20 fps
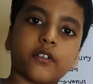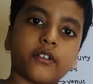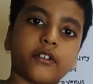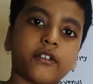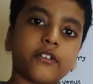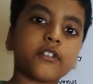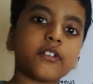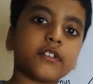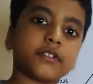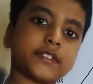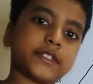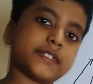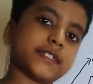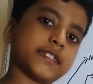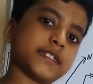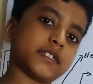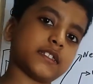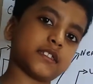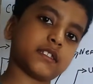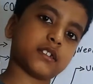Earth is
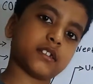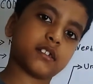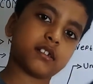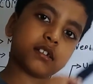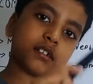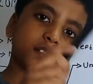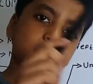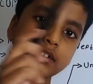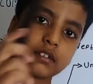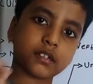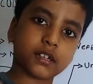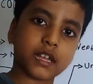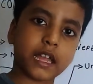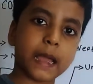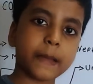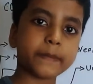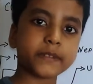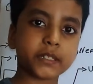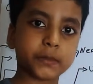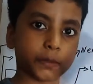in the
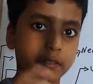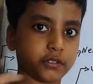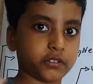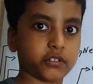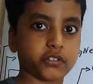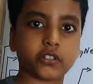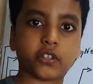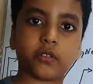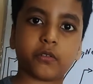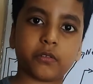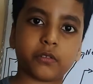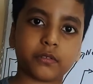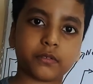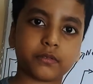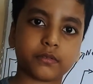habitable zone.